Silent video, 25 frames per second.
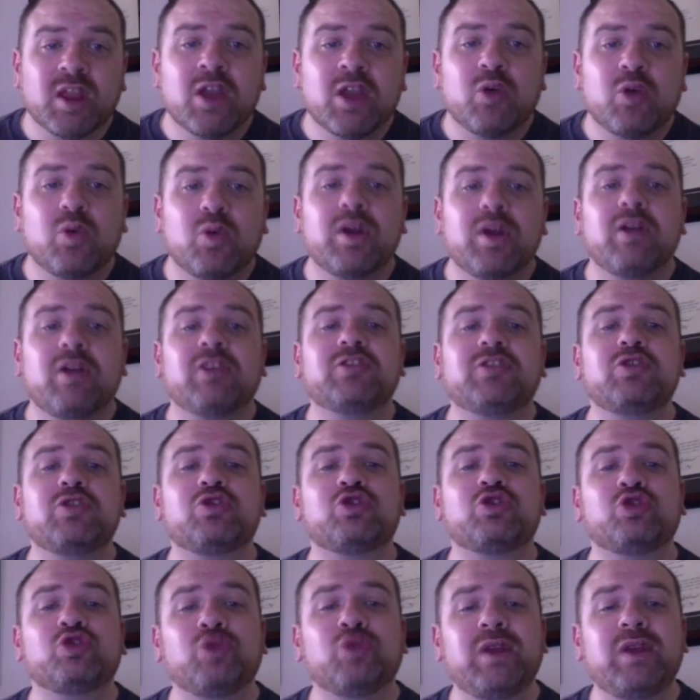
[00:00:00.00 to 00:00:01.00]
We also
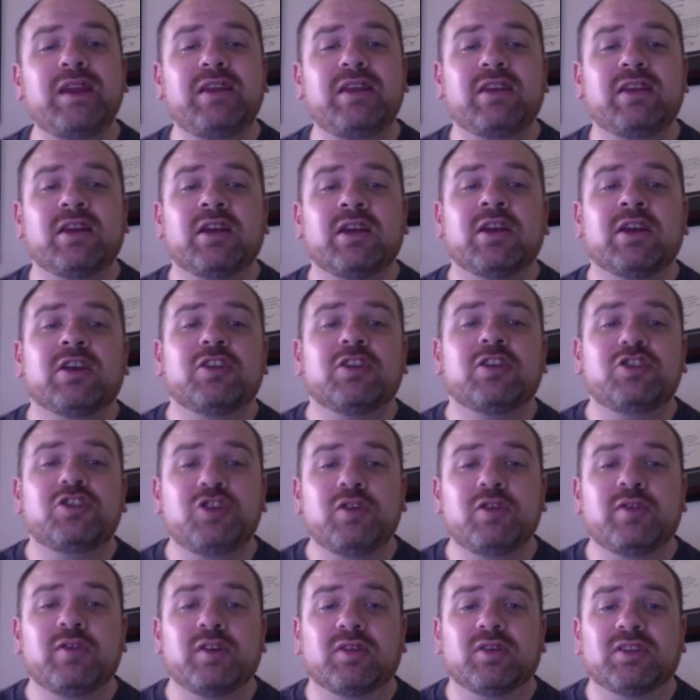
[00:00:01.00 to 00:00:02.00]
treat
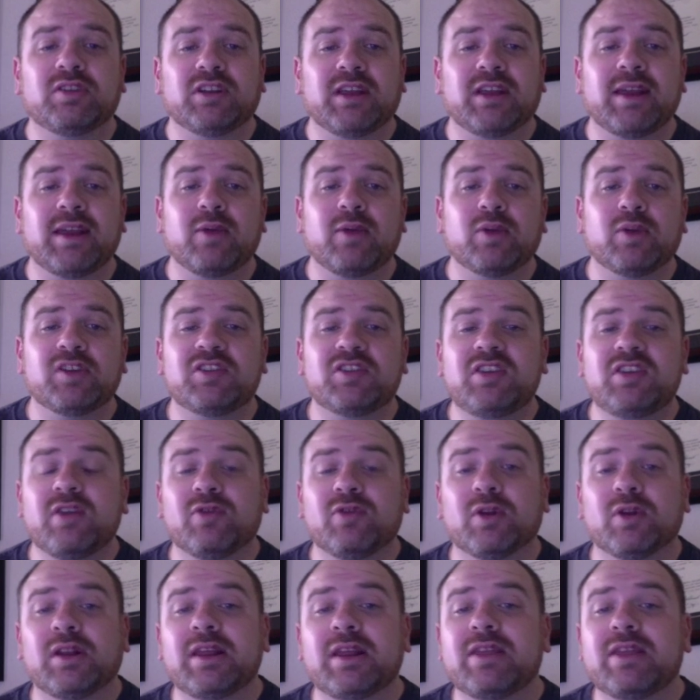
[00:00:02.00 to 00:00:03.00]
juvenile delinquents
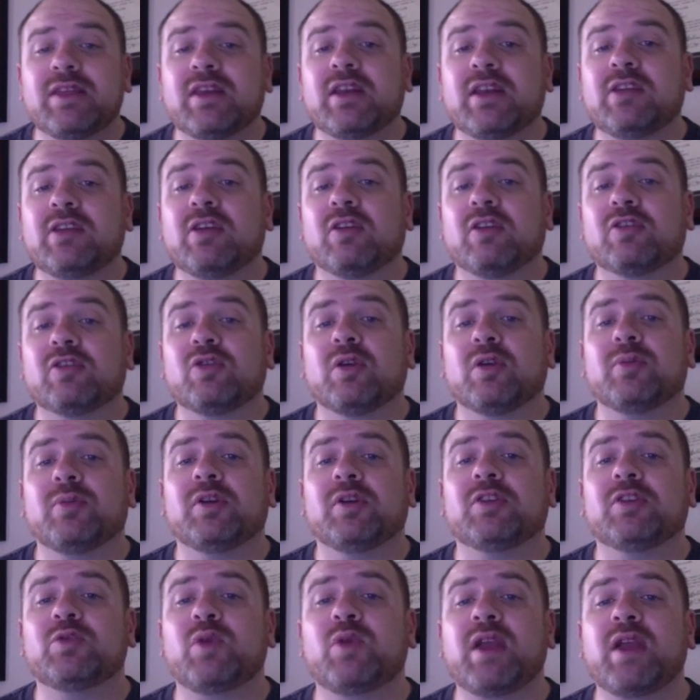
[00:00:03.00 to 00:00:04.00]
differently than adult
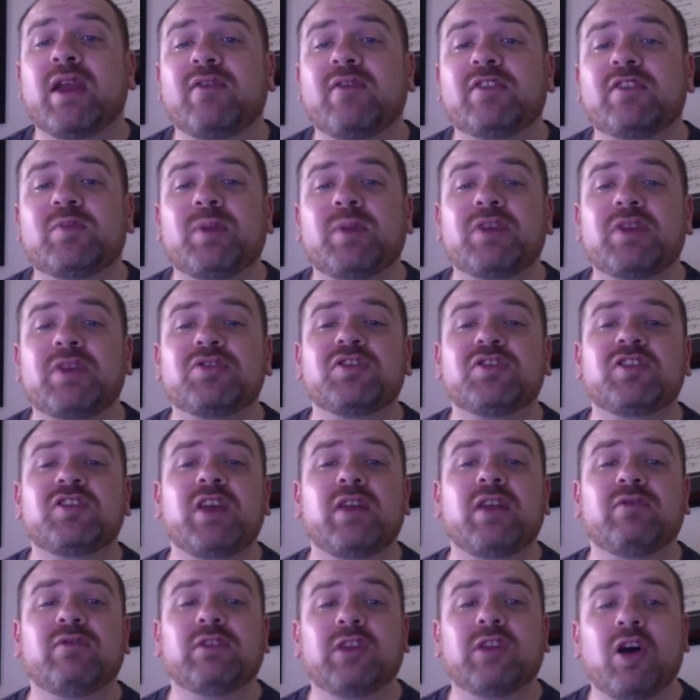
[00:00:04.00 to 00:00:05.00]
criminals. We have a special set
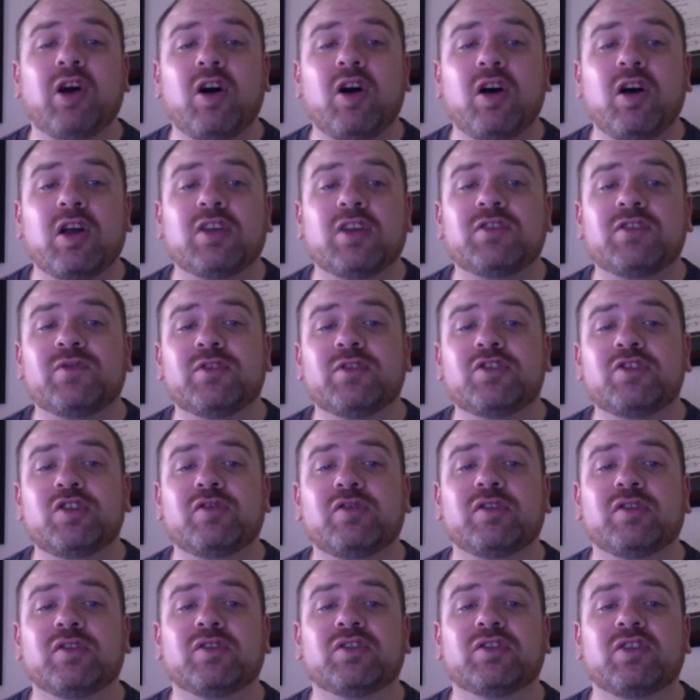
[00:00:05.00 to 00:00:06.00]
of laws for
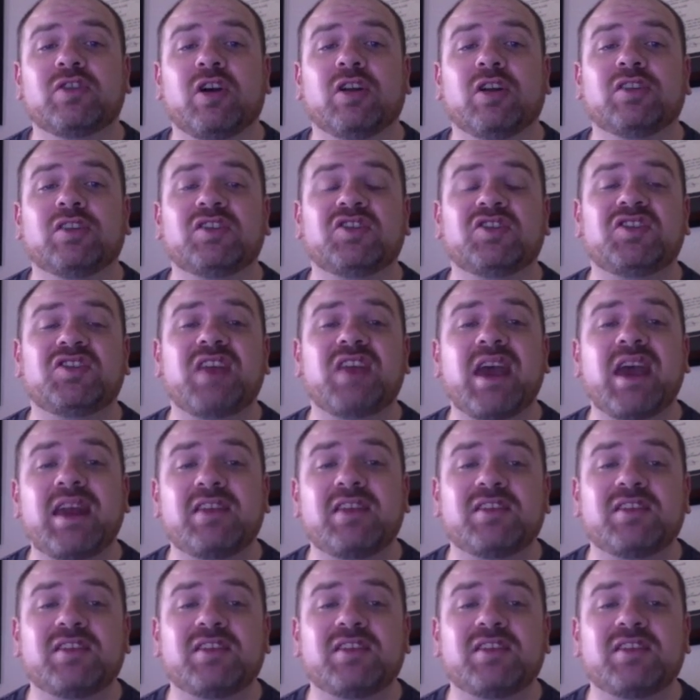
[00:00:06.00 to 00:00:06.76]
juveniles called status